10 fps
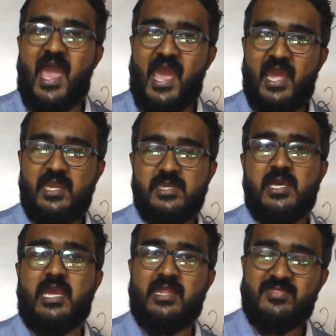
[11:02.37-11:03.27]

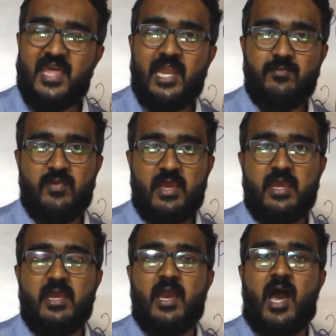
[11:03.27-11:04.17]
and in that
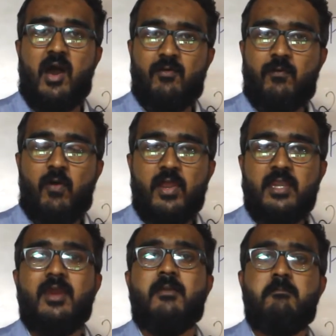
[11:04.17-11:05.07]
way avoid
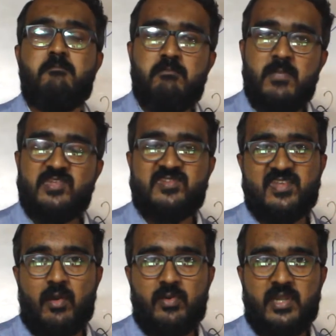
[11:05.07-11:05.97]

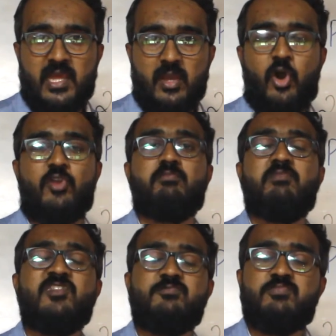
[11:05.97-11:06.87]
missounding or
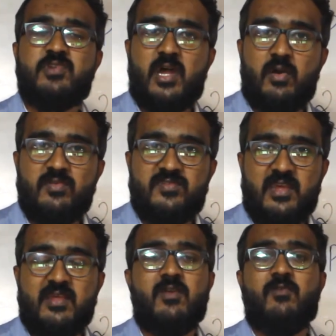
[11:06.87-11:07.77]

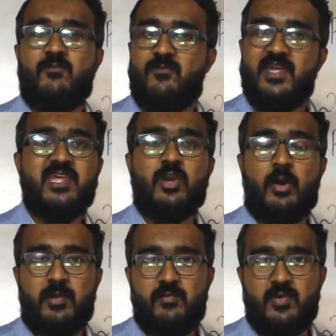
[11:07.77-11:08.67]
mispronouncing very
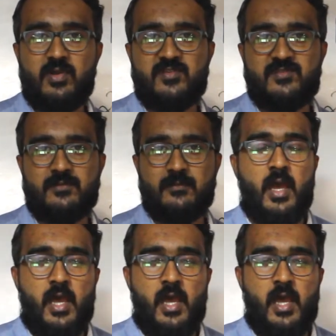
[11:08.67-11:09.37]
common words.